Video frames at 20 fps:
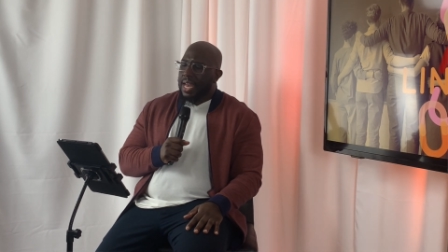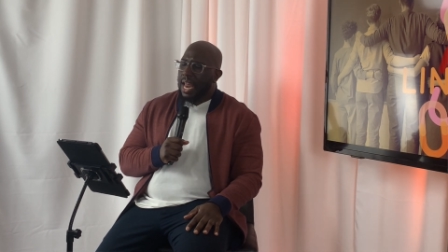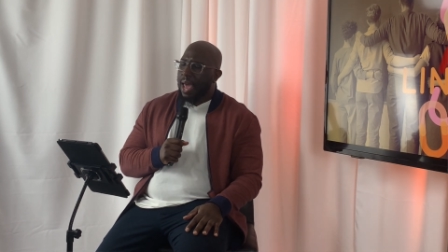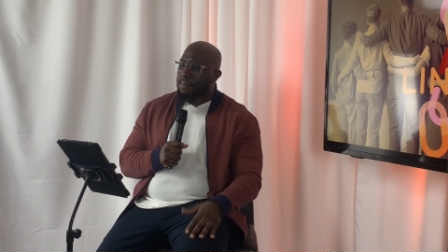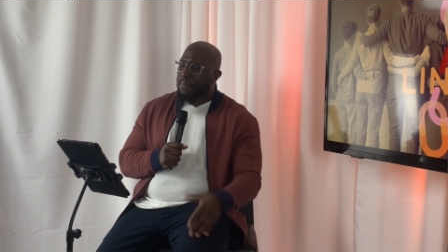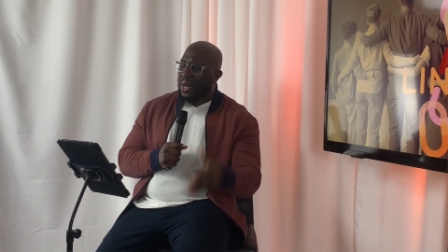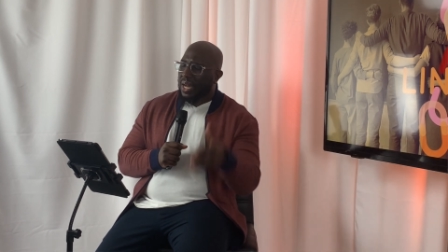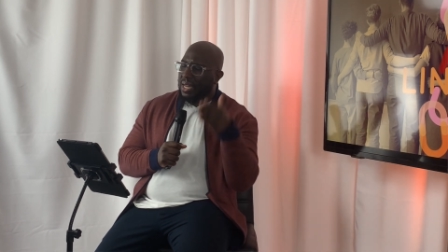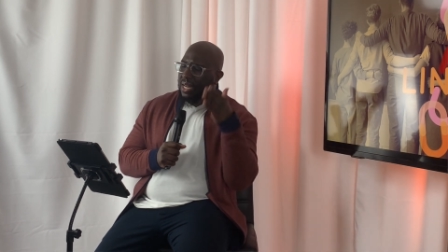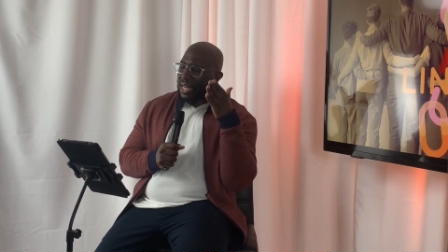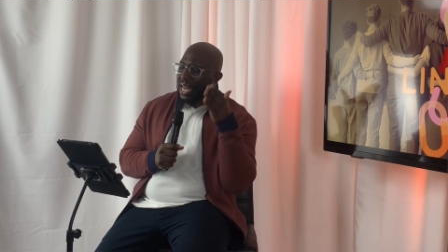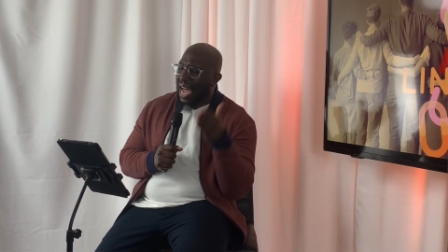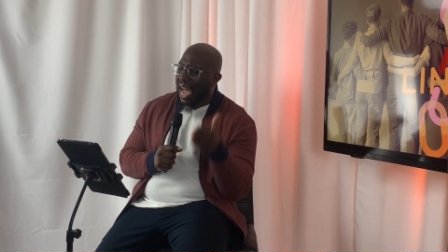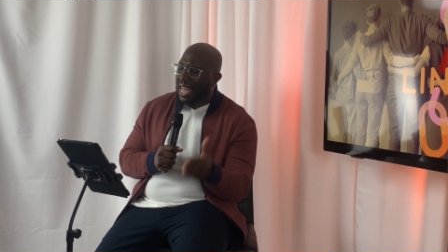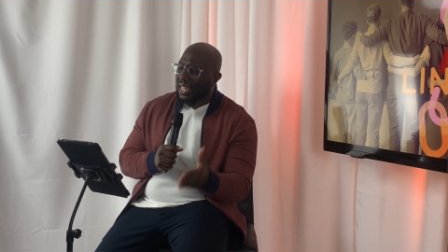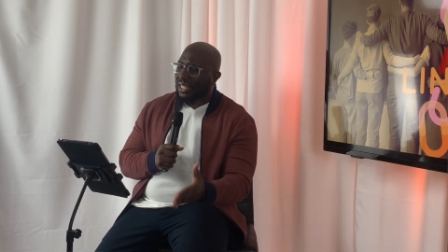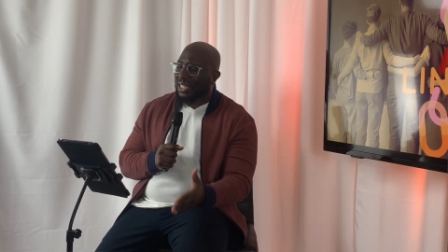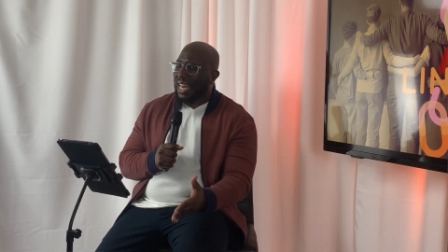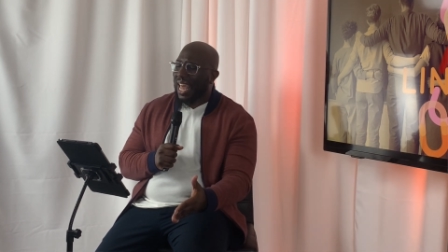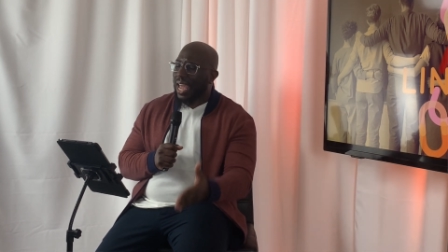that
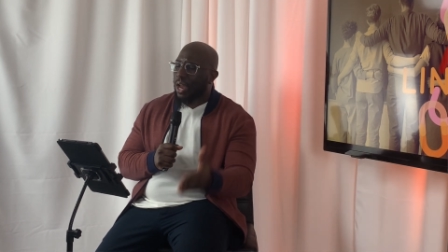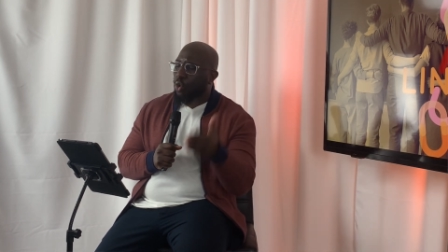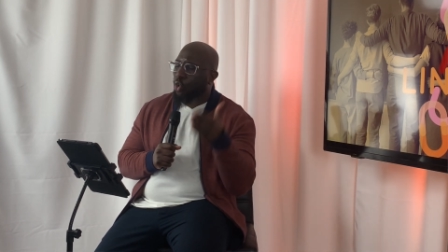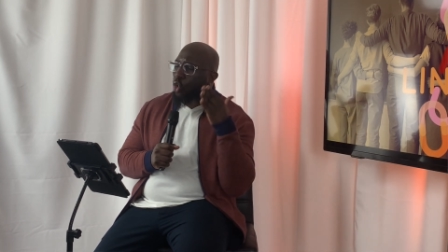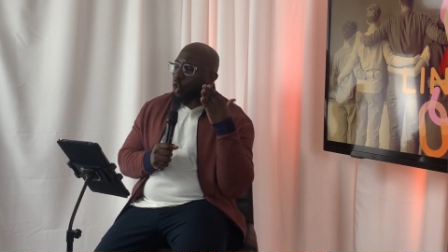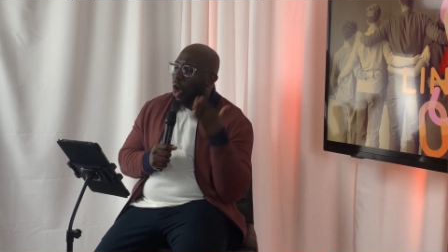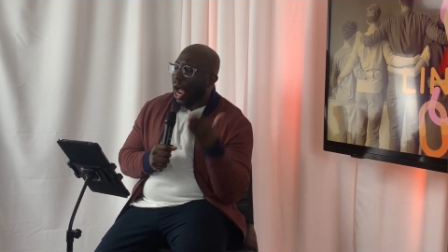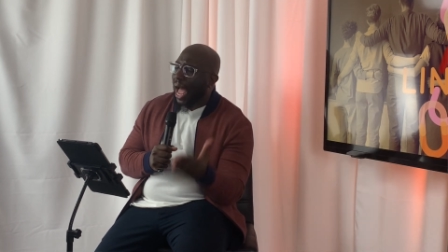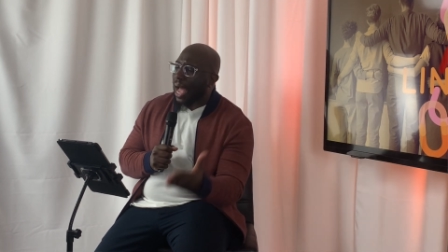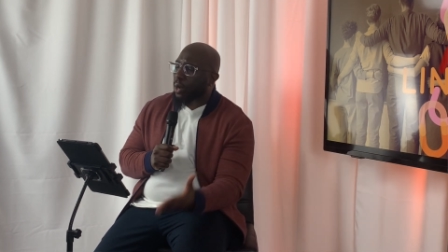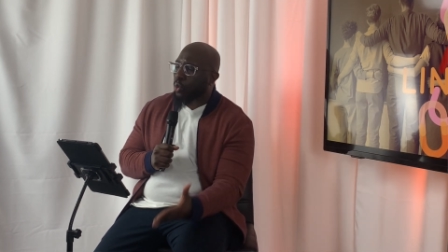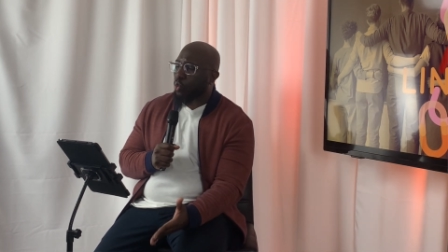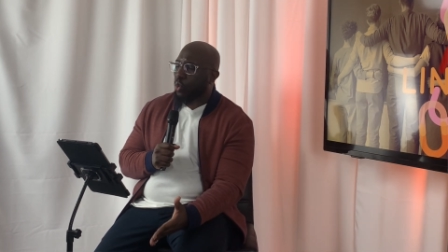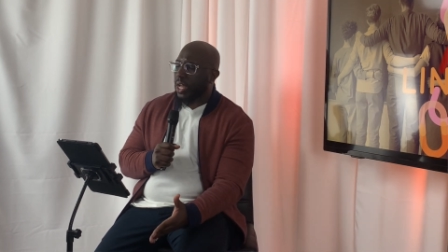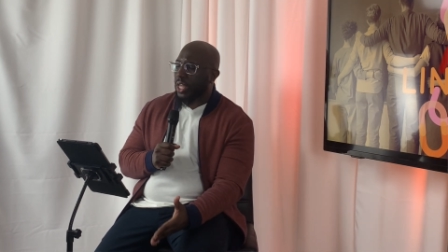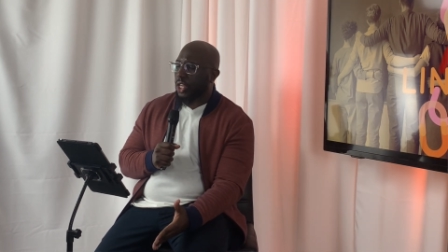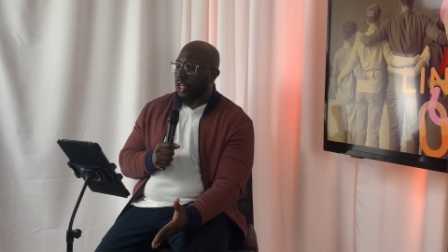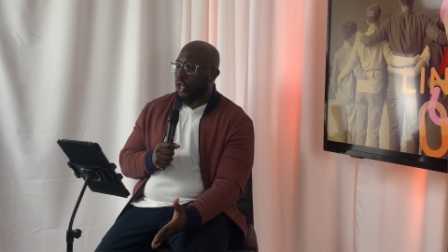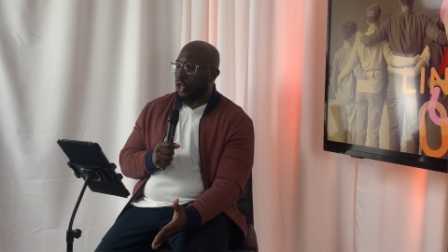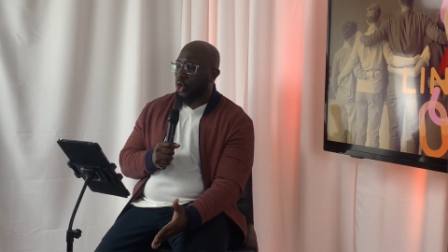because they rock
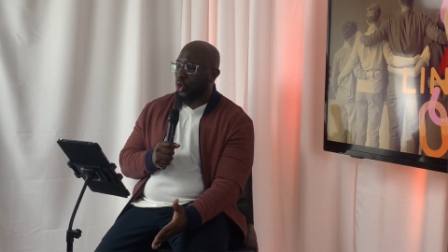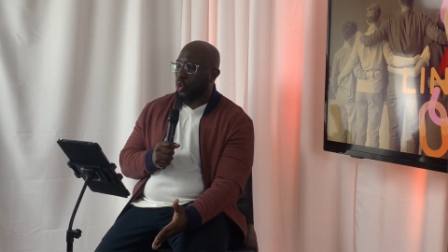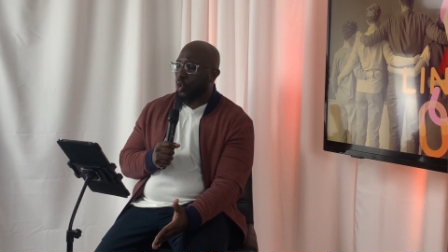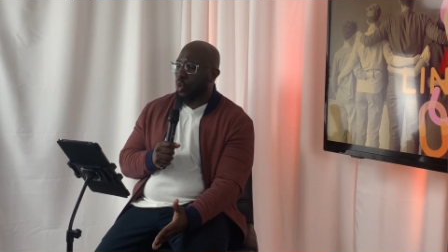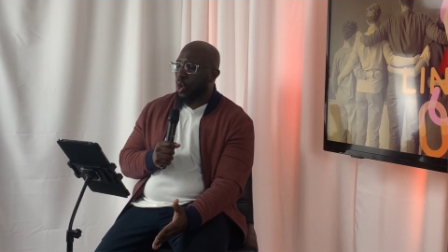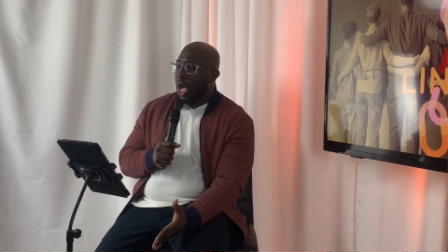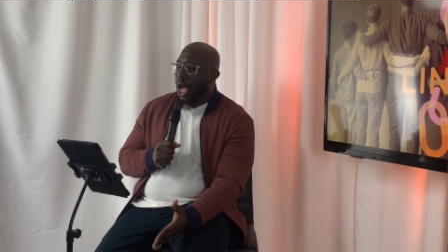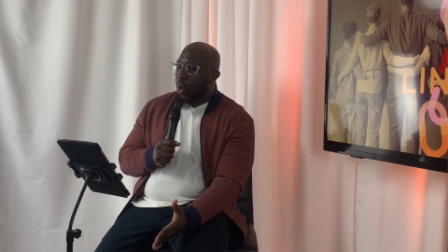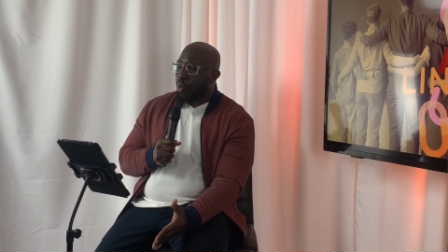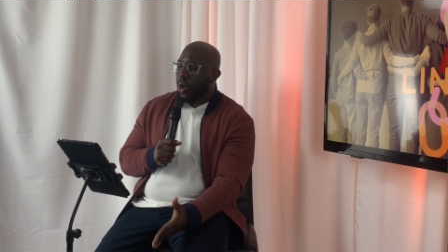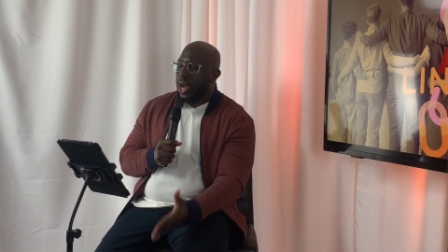with you